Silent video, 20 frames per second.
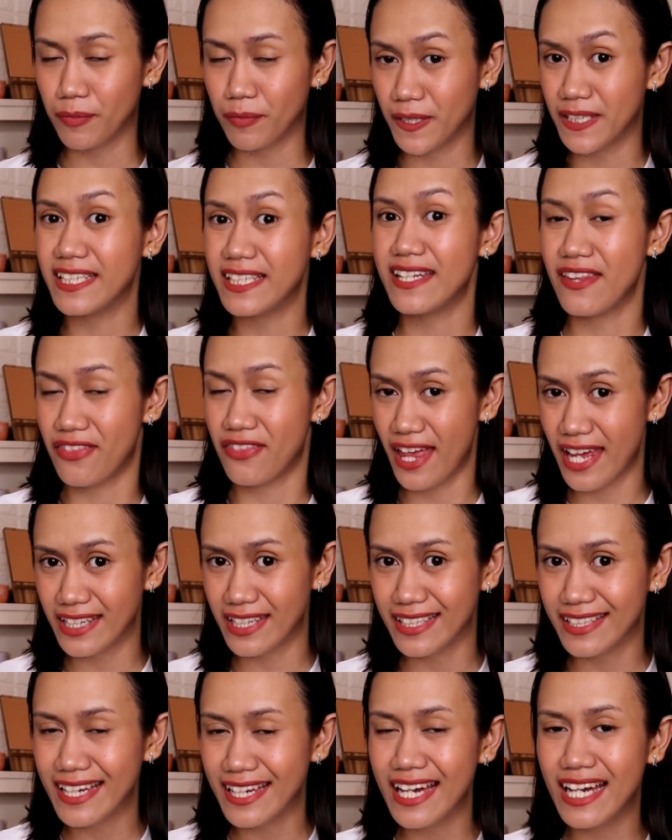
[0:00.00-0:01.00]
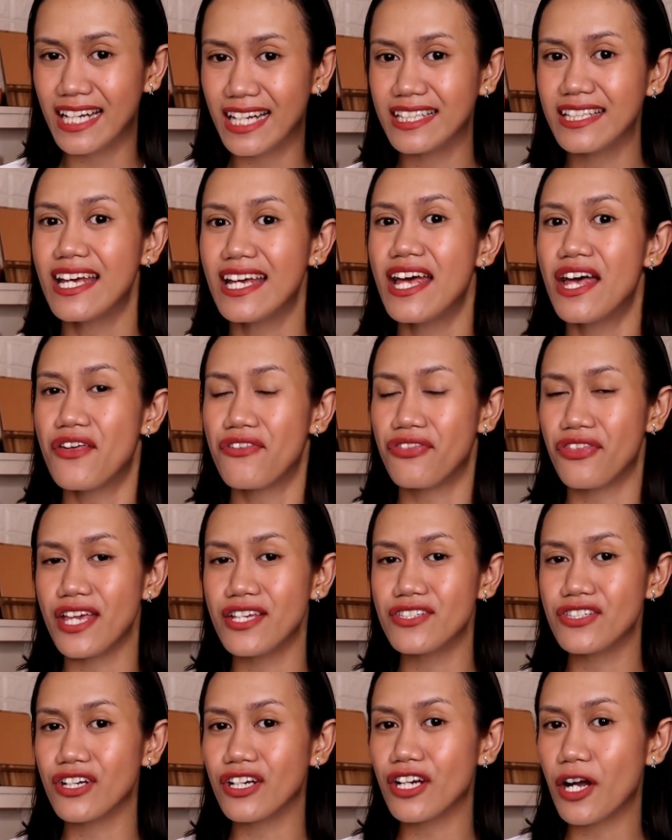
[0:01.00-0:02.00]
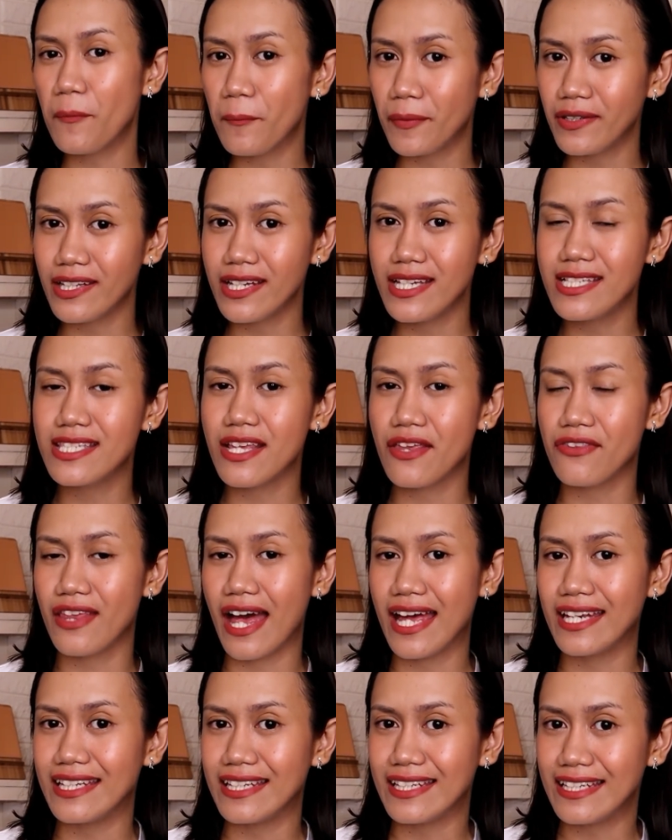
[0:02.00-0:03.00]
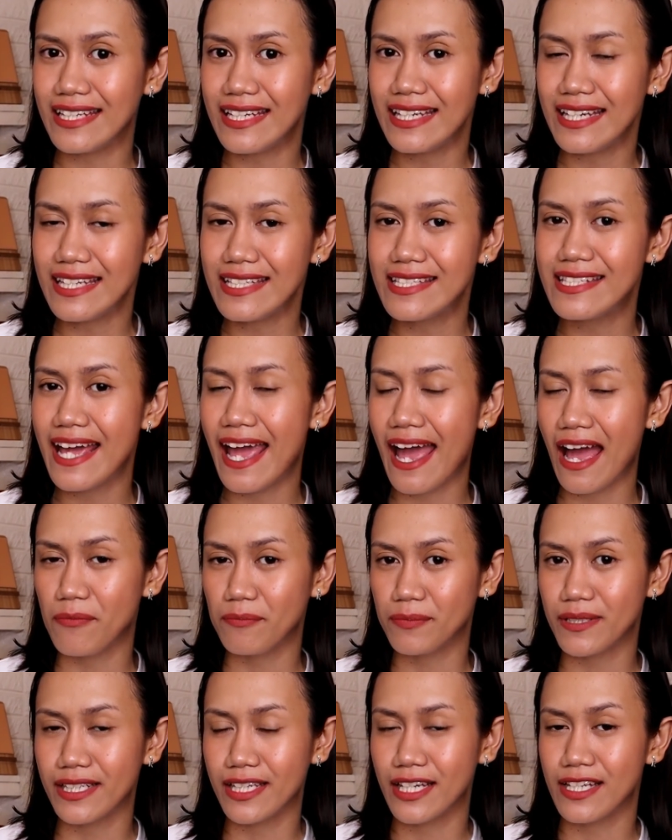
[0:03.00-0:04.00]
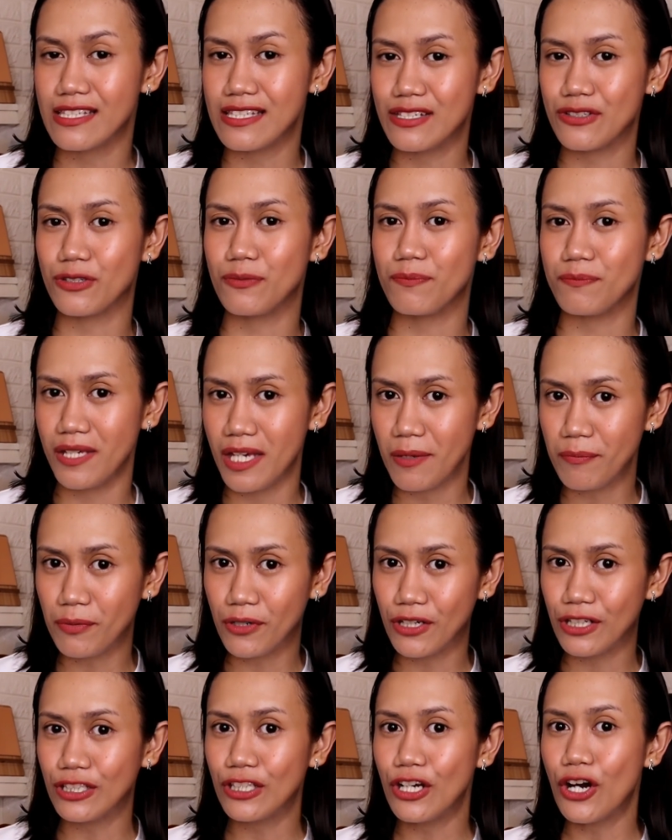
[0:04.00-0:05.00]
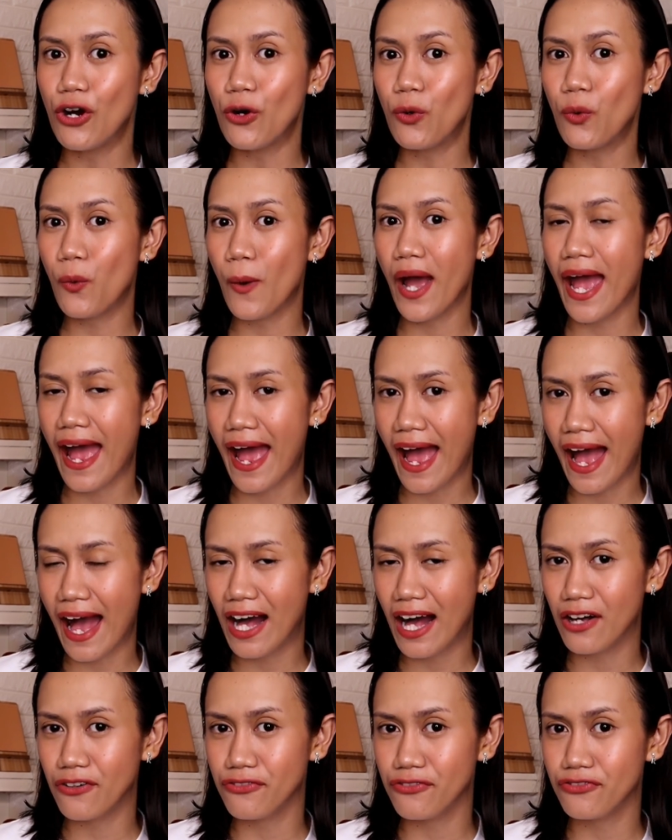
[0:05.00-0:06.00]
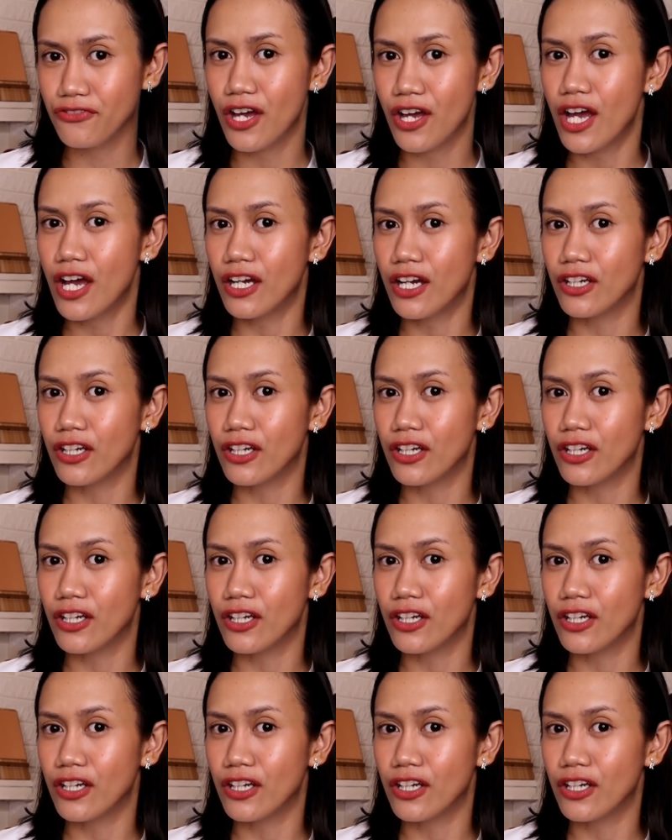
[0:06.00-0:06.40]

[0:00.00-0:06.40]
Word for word: But then again, these are companies that need applicants or people who have